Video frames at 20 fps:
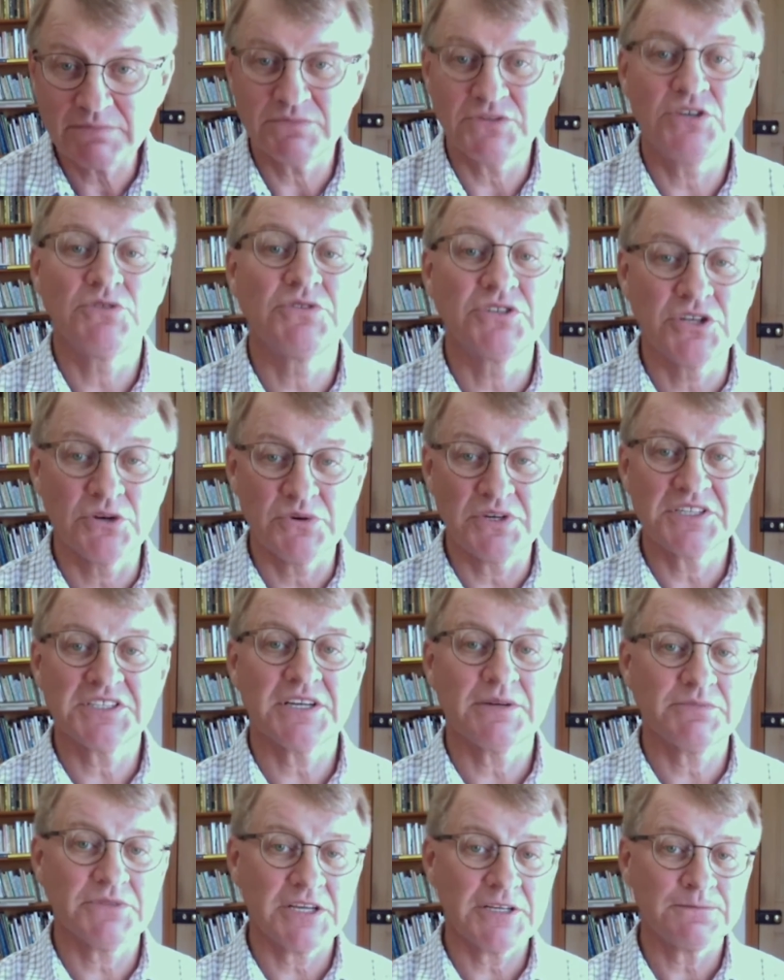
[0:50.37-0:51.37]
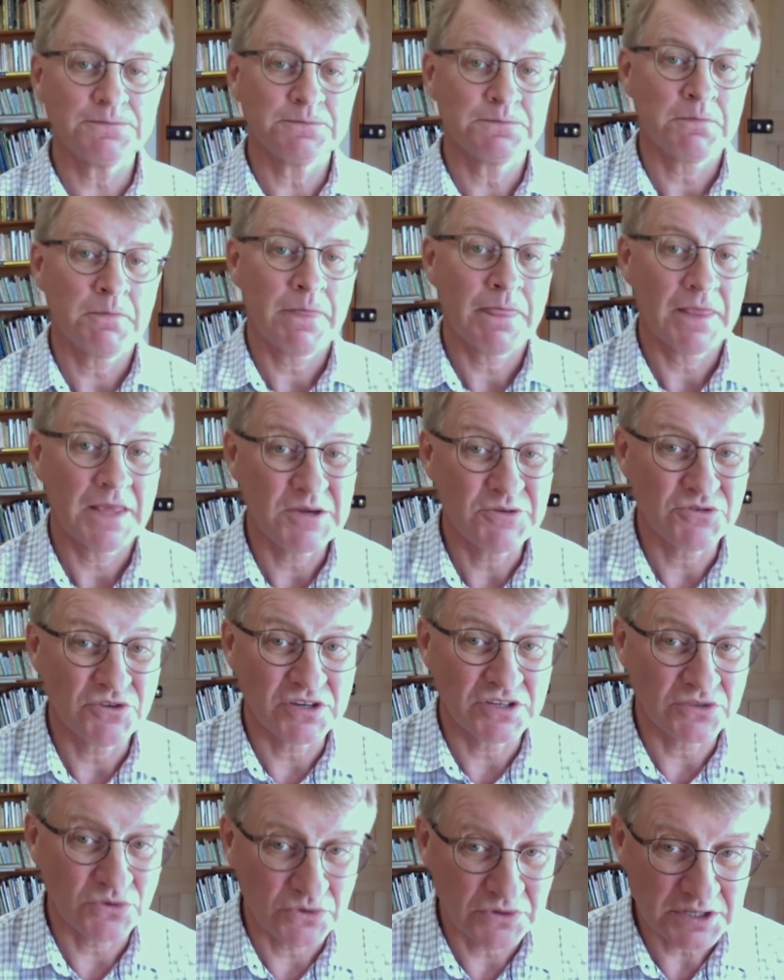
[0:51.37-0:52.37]
You were doing something, you were
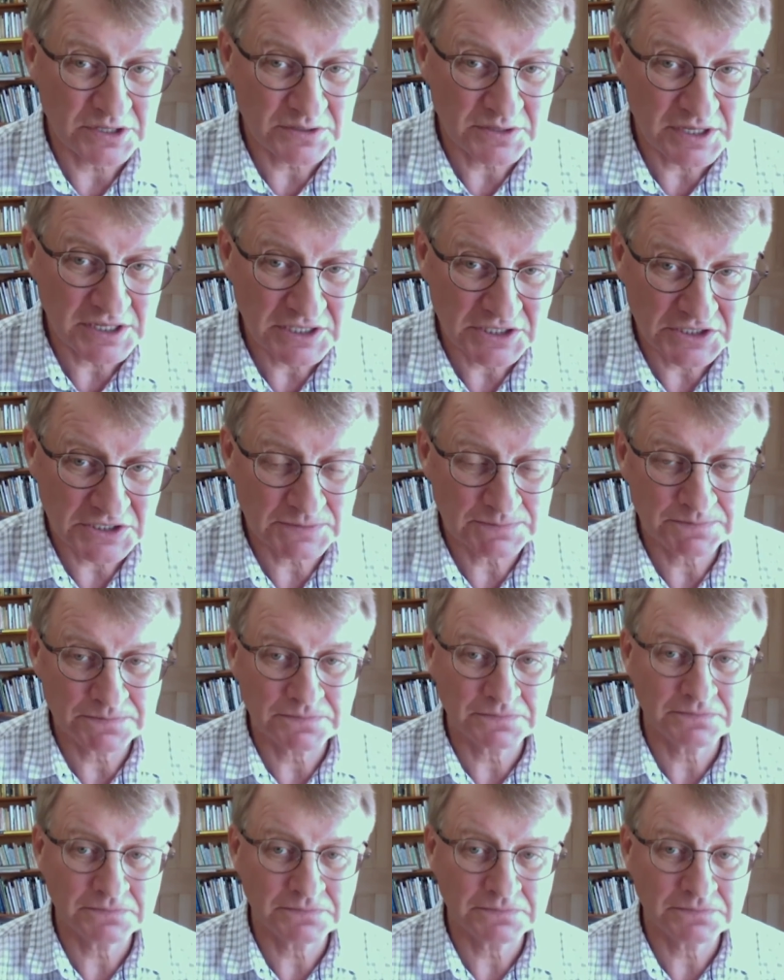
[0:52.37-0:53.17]
doing naughty things,